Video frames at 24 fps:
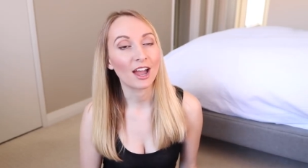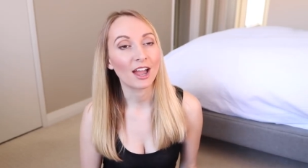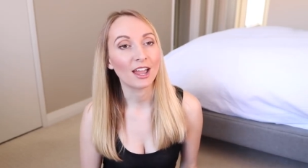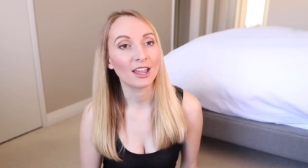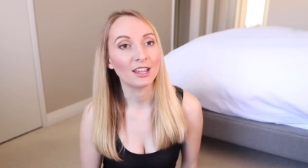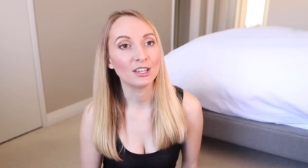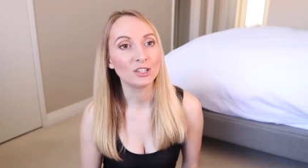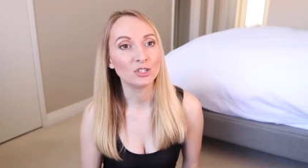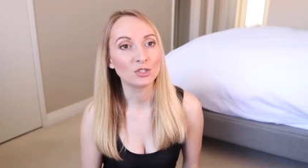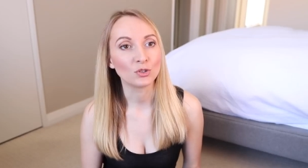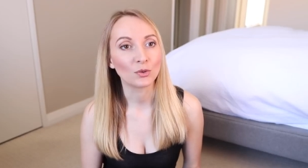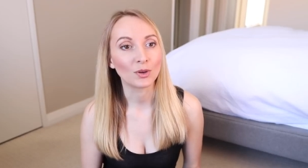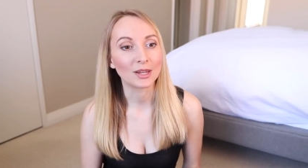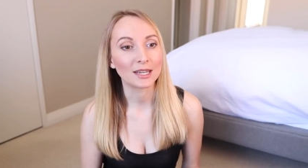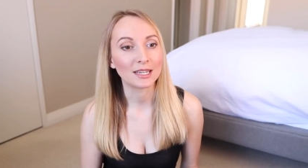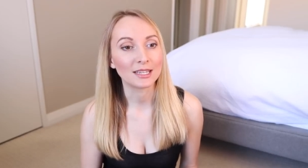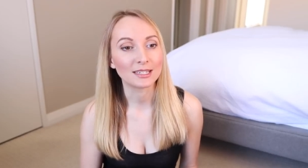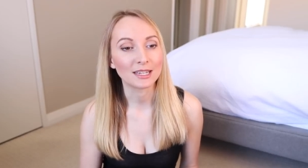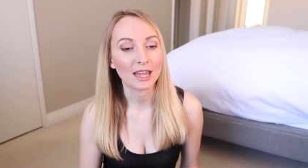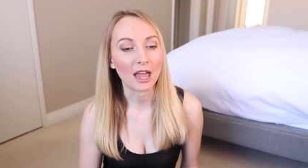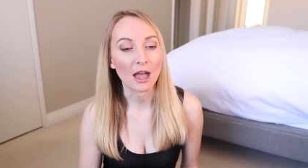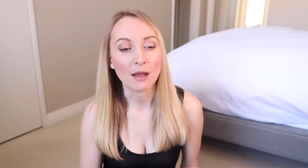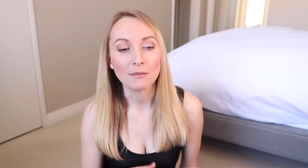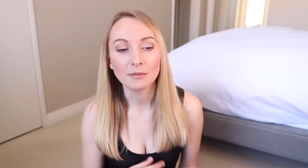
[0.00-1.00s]
I
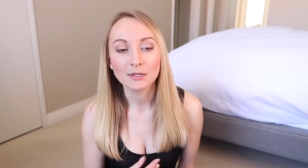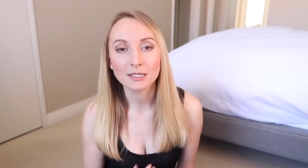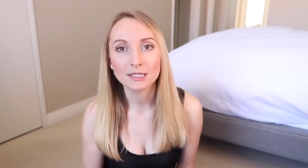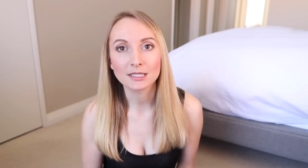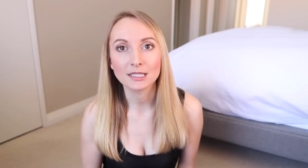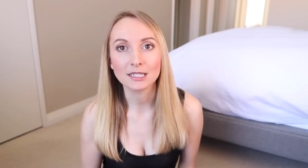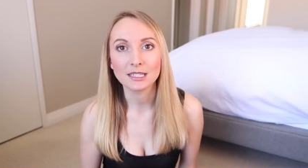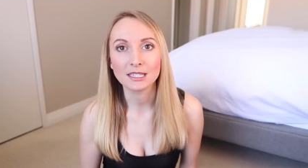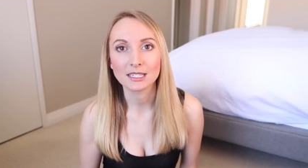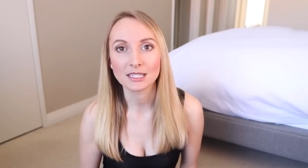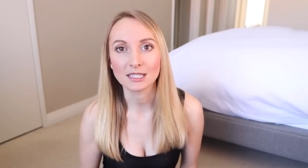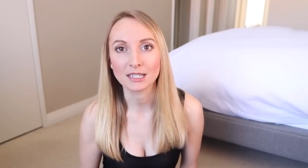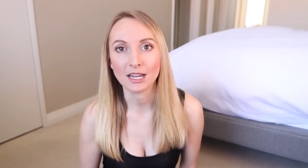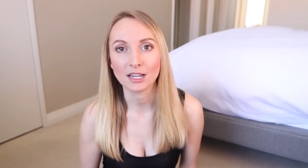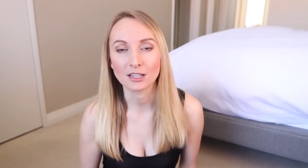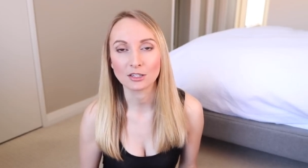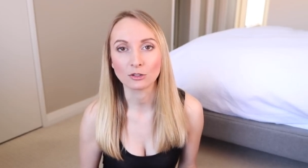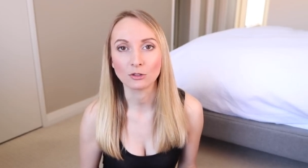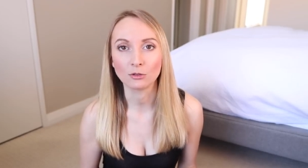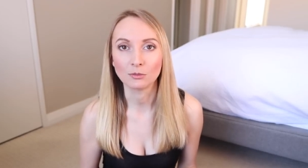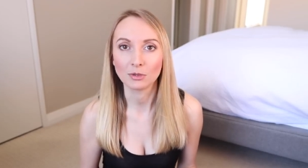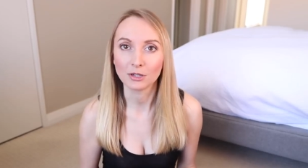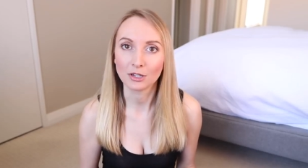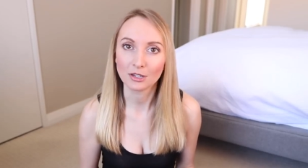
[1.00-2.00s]
joined Amnesty
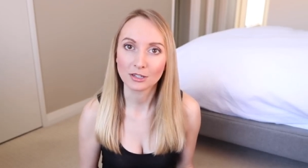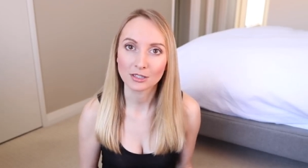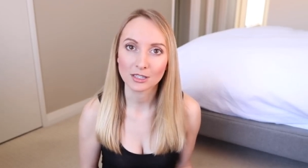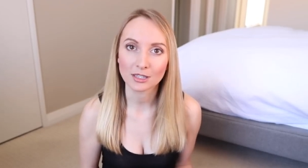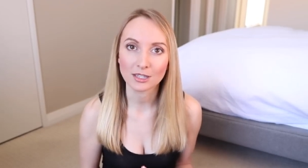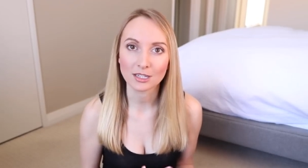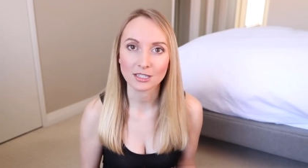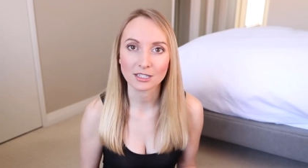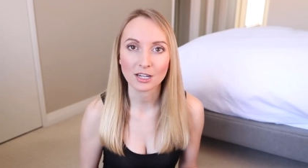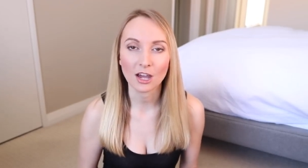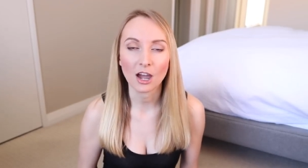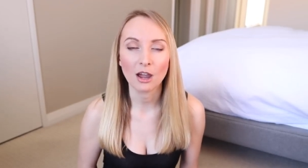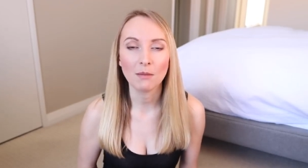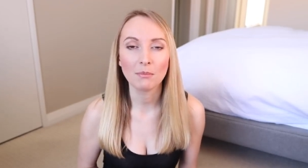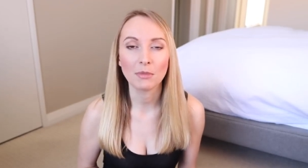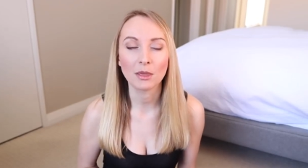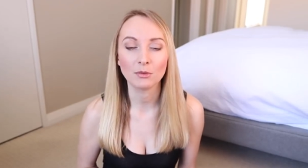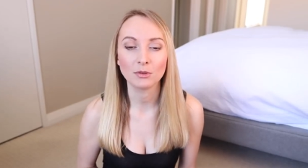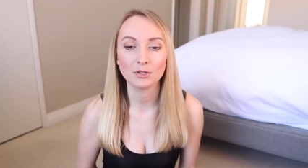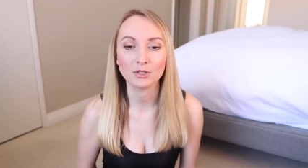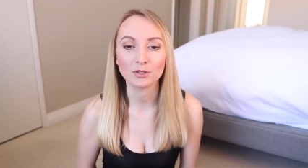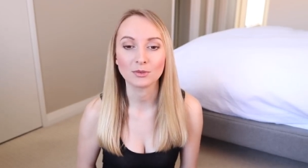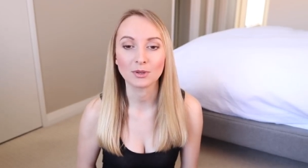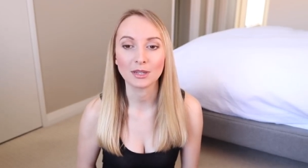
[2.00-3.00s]
International because at the time
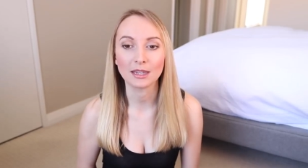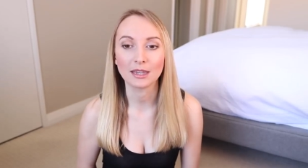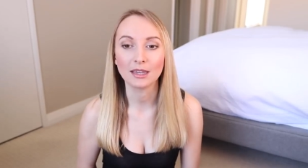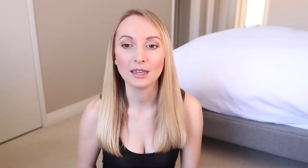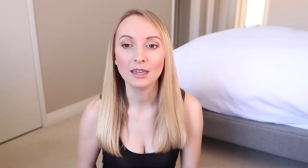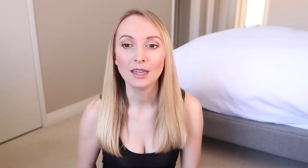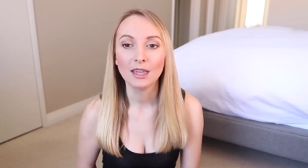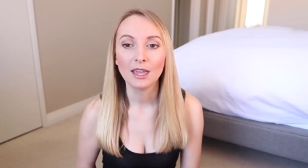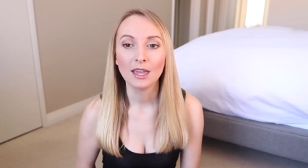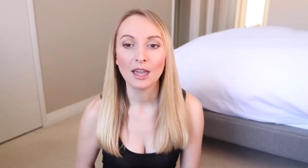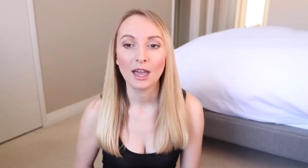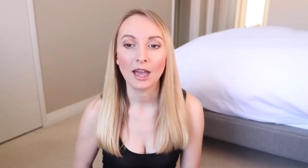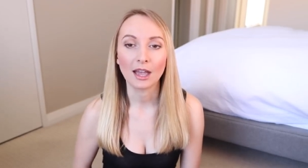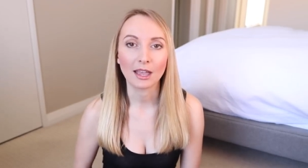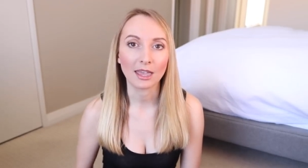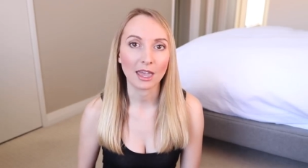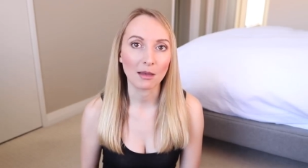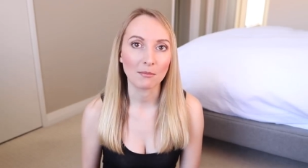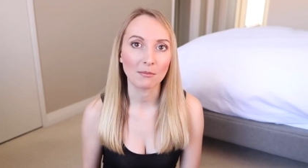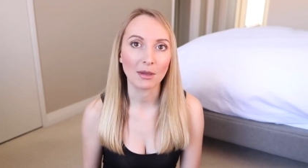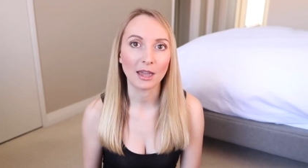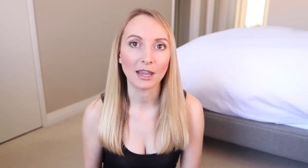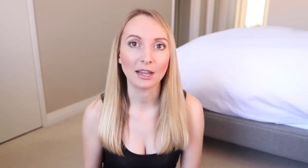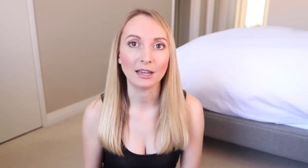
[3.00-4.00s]
they were doing a
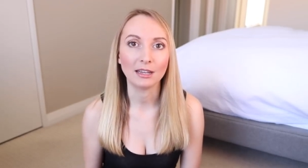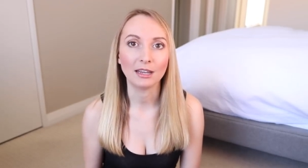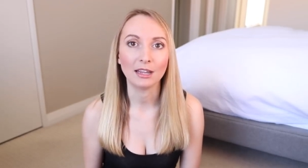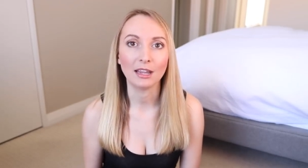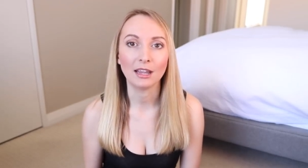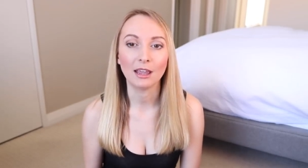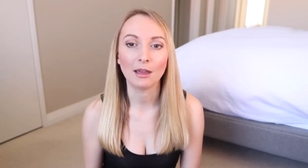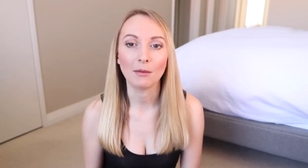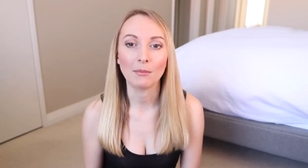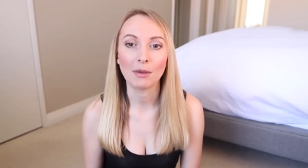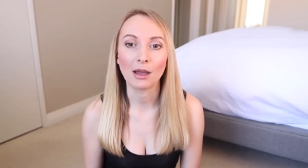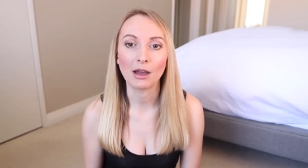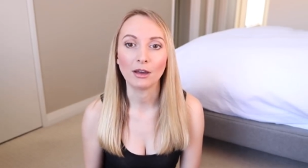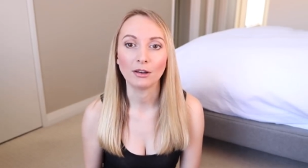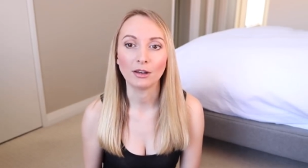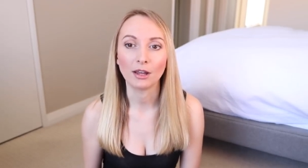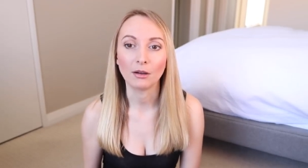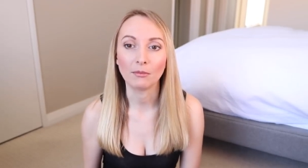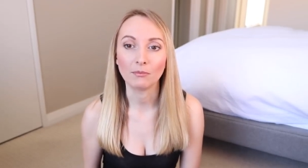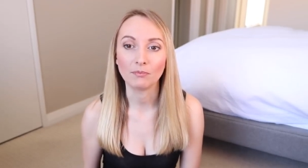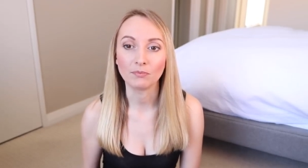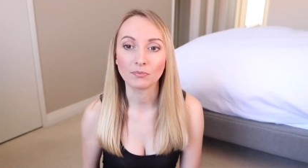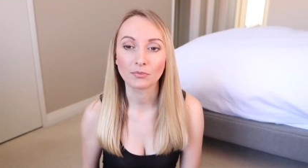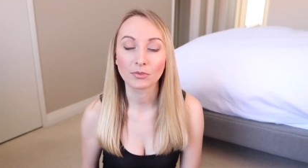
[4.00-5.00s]
campaign about
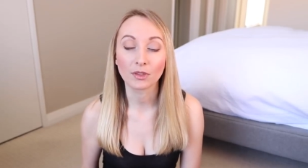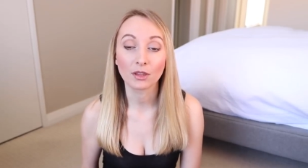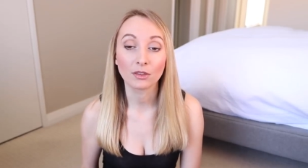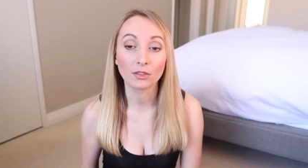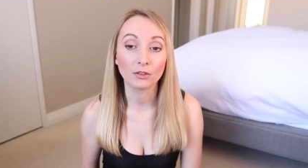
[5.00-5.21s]
um,